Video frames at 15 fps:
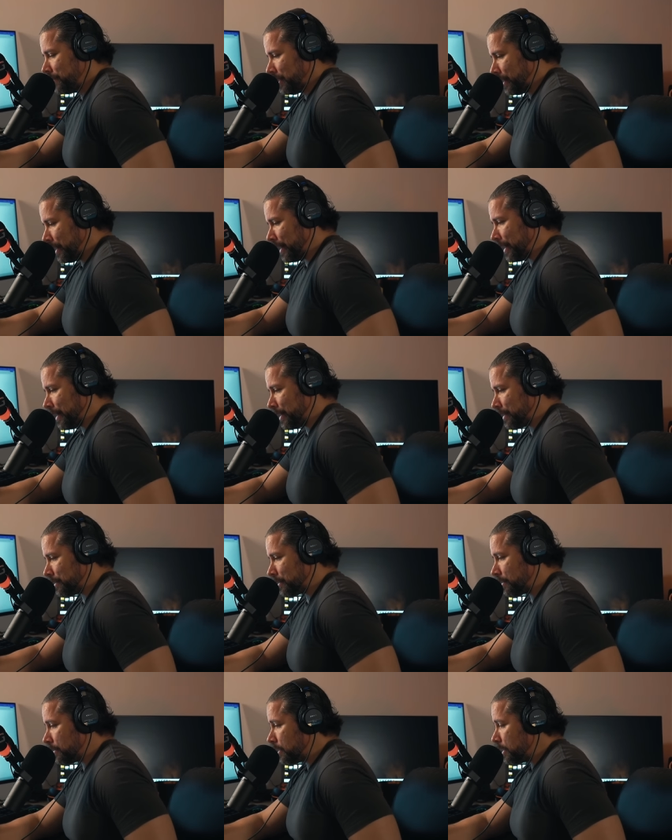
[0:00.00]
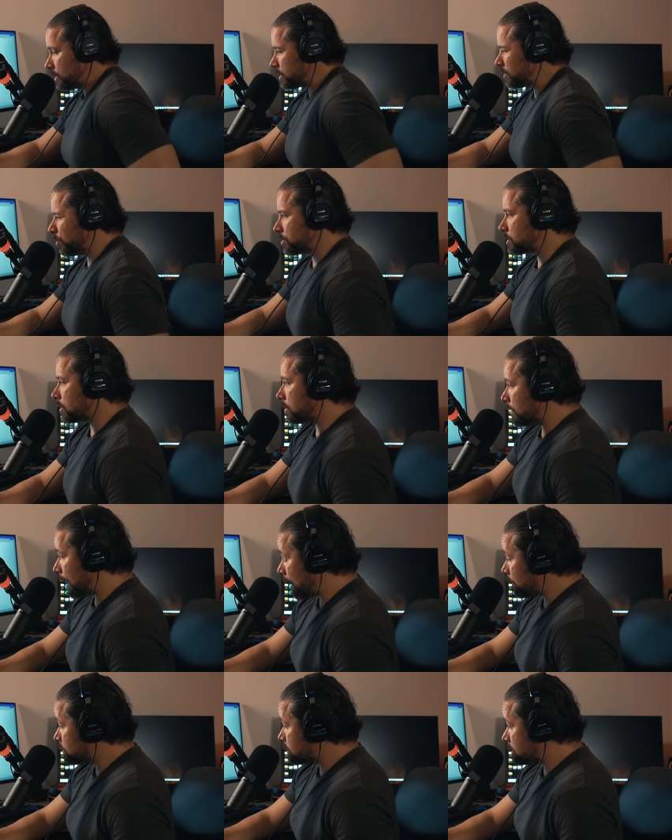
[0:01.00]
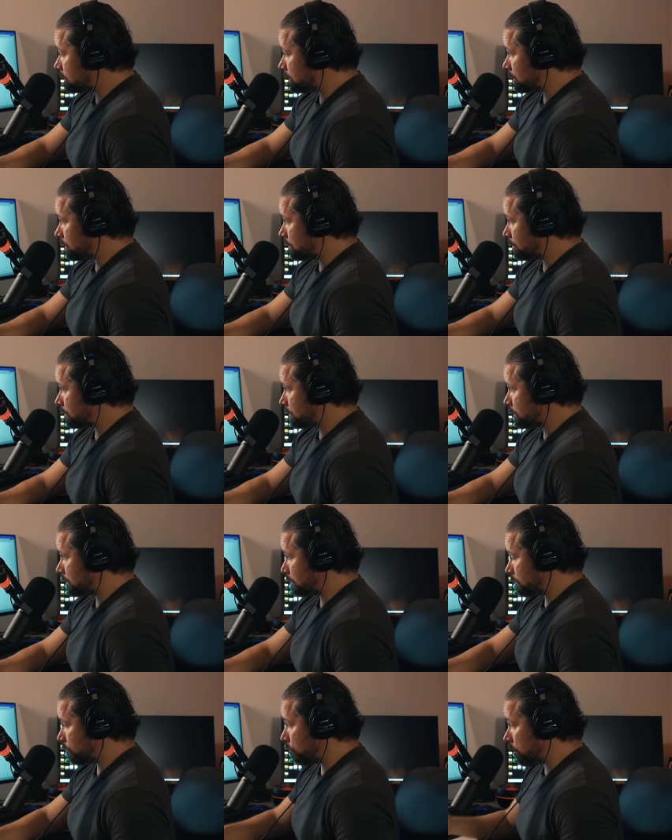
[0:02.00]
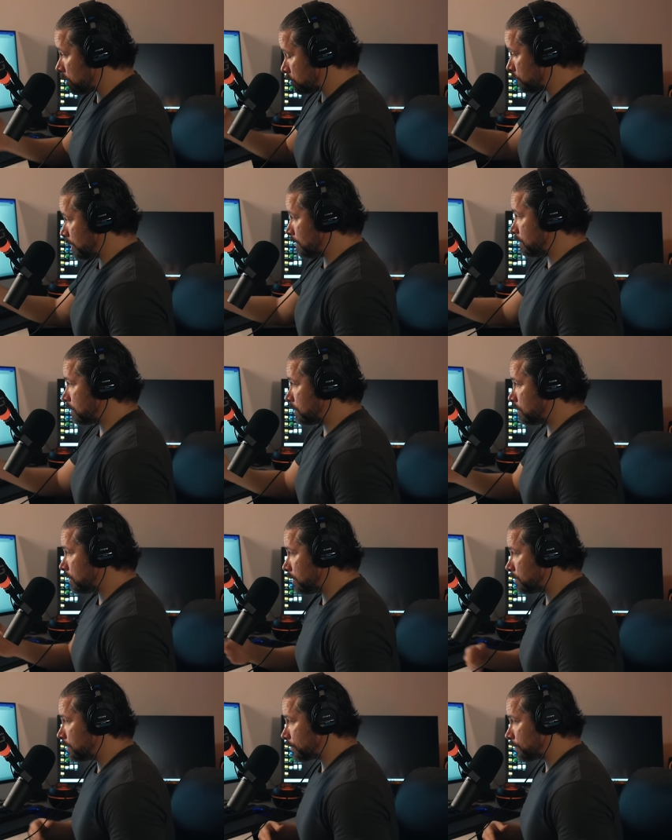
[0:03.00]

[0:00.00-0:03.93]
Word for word: And she wasn't allowed to, to, to walk around on her own. Of